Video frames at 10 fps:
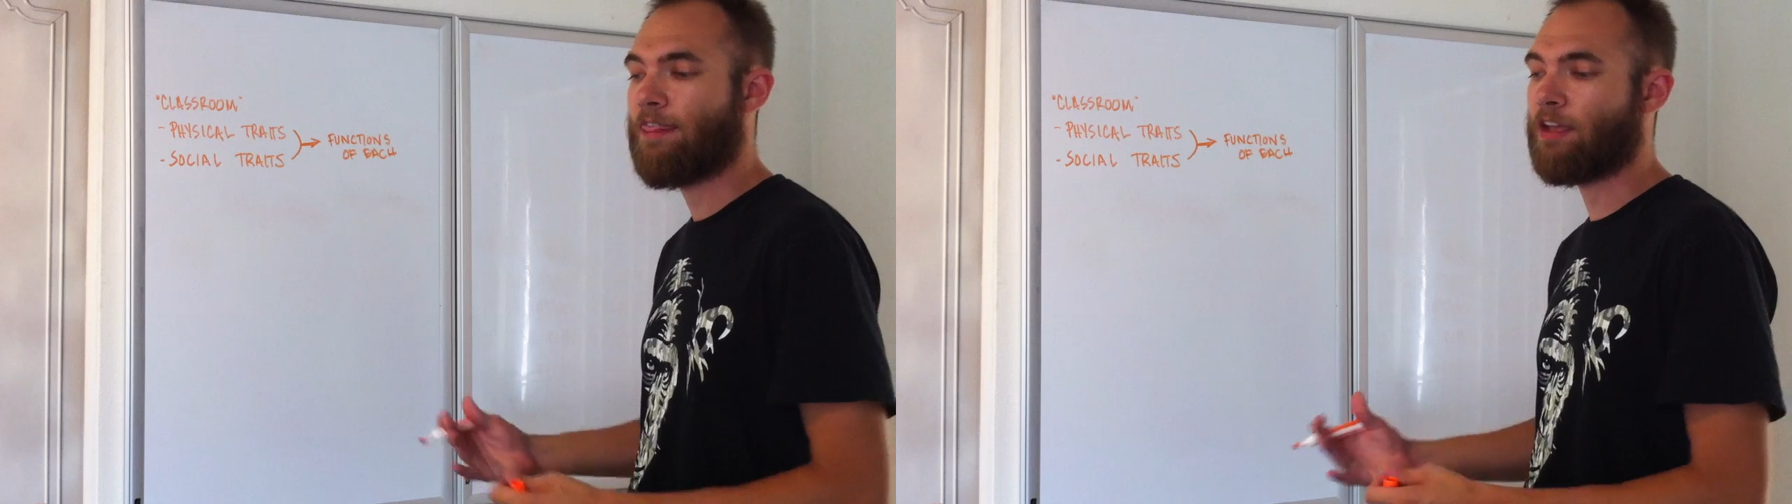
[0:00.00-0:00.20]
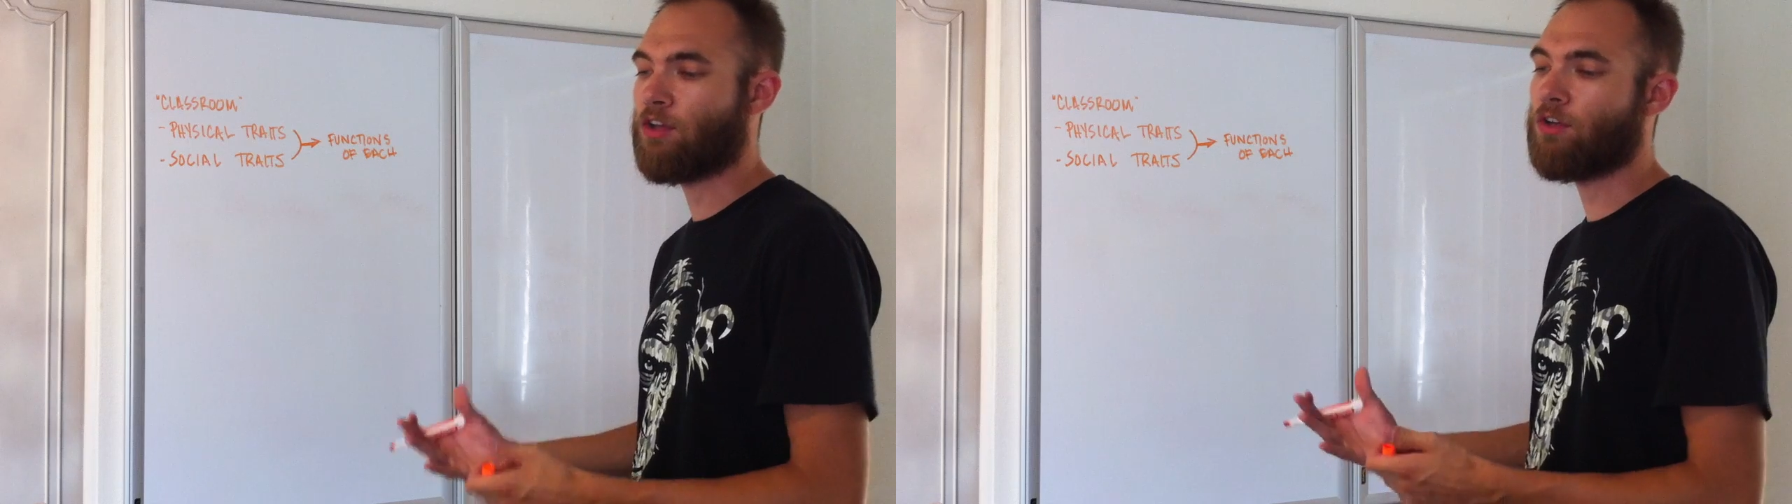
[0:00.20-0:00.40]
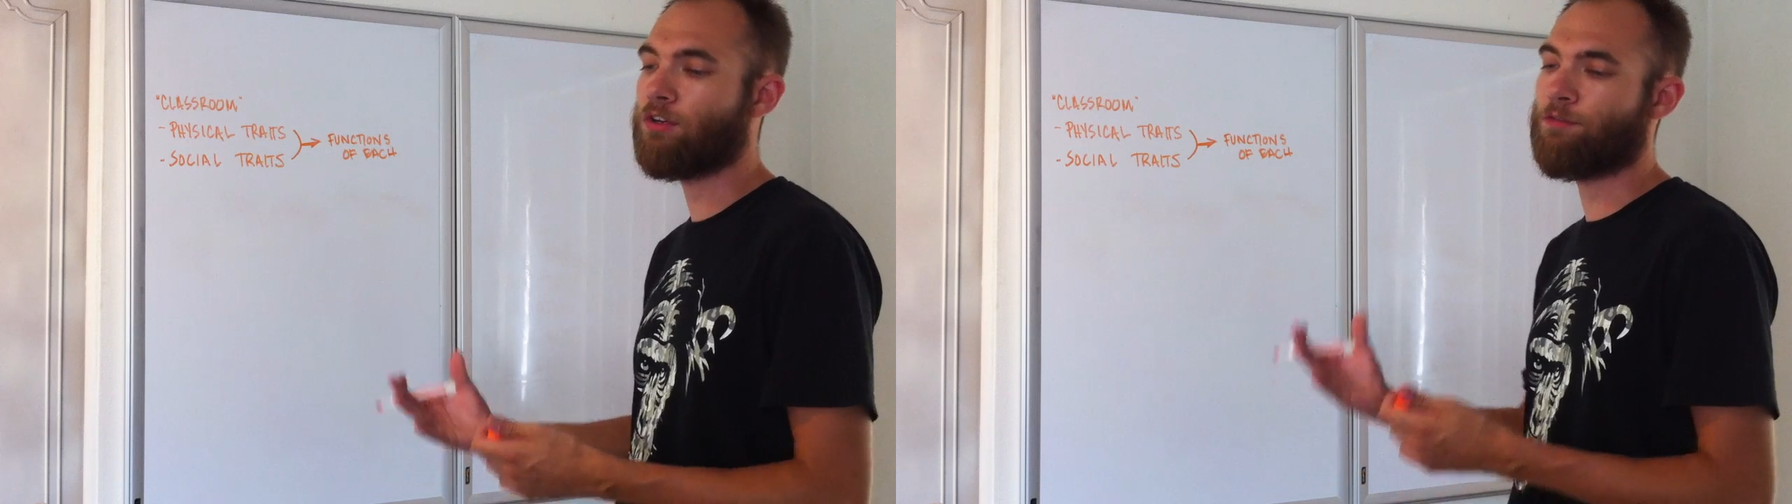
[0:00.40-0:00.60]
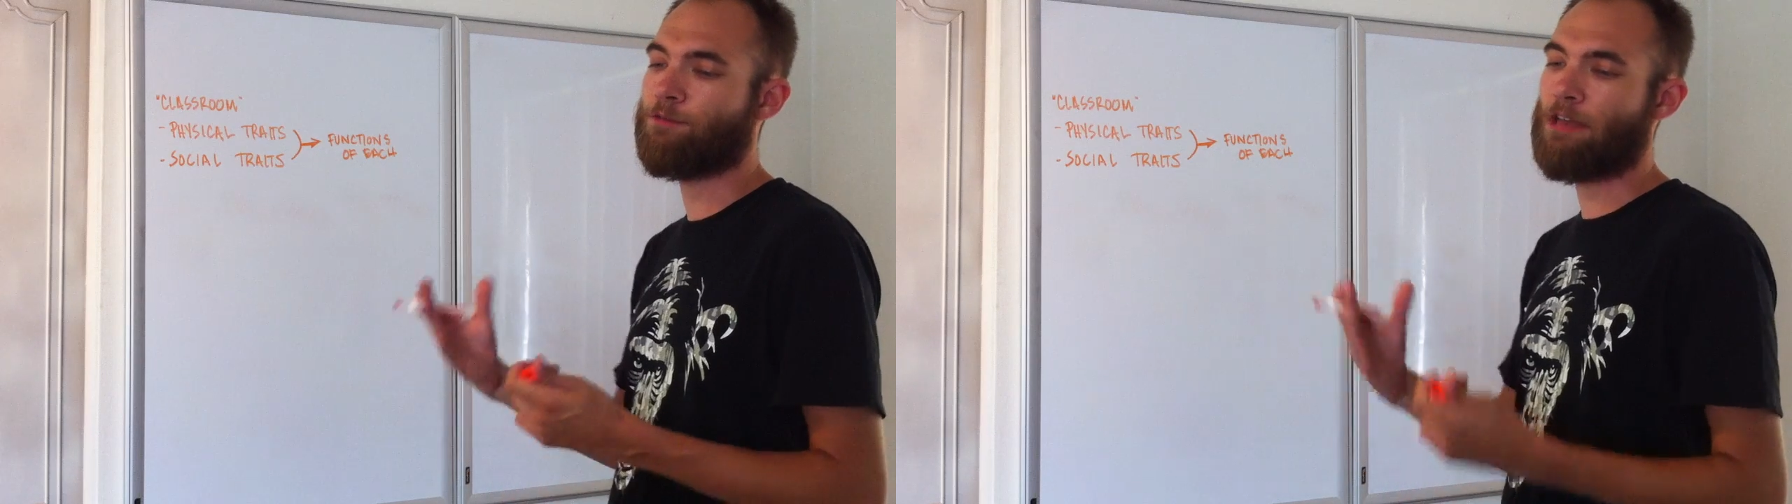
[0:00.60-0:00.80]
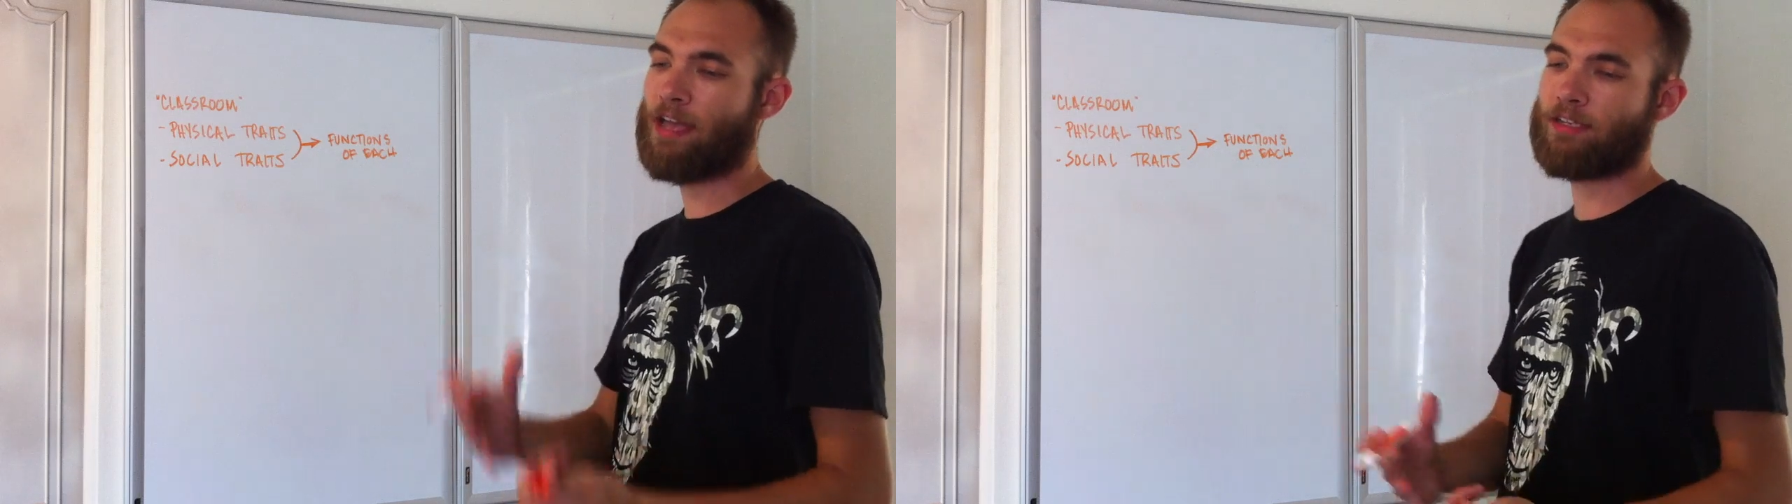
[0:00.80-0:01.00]
that could
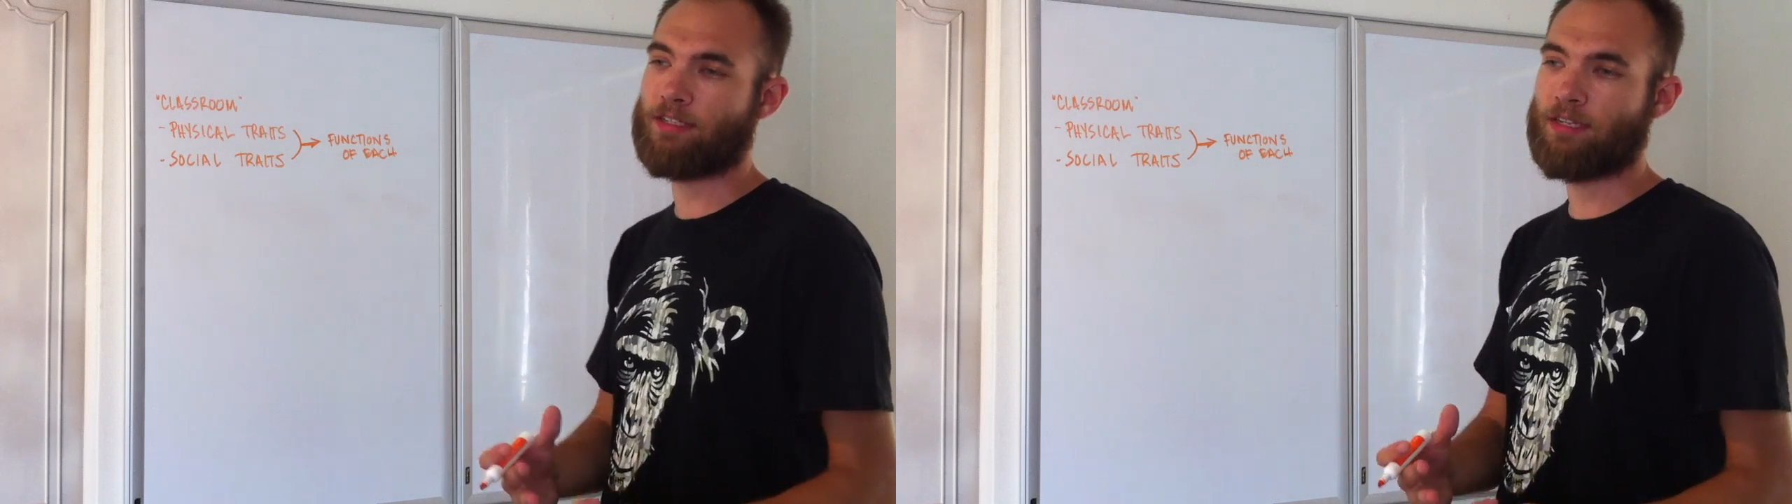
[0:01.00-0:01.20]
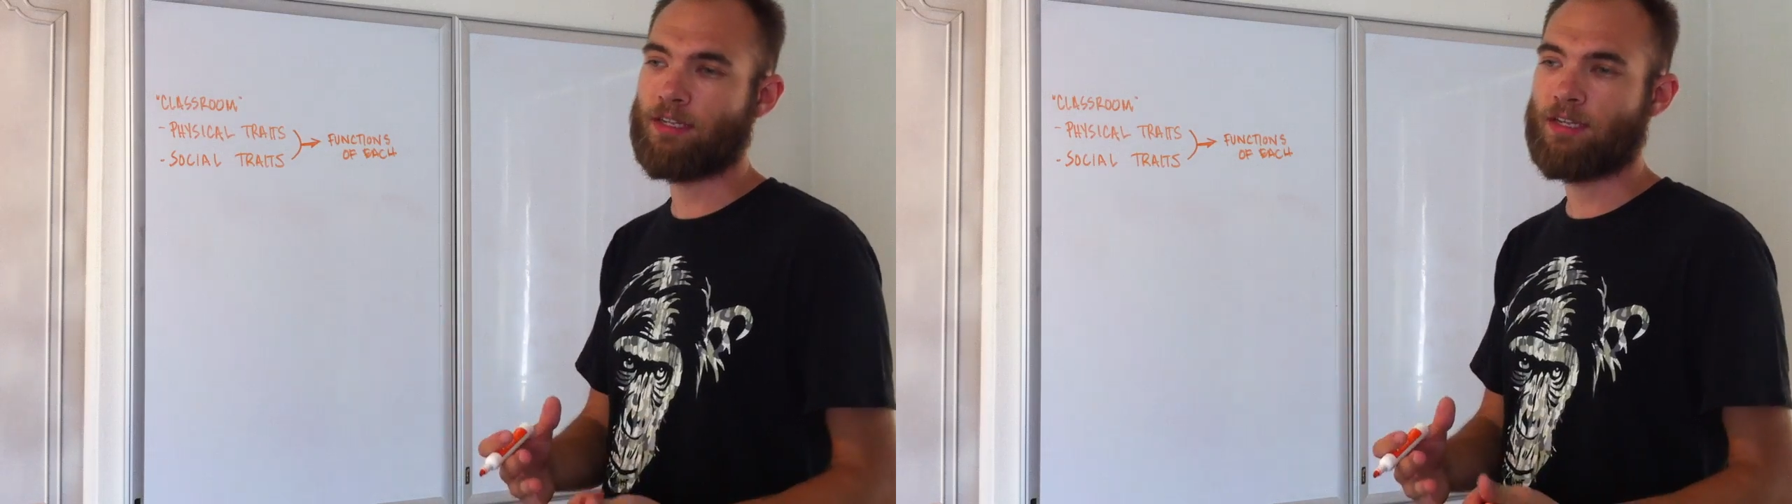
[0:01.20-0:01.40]
affect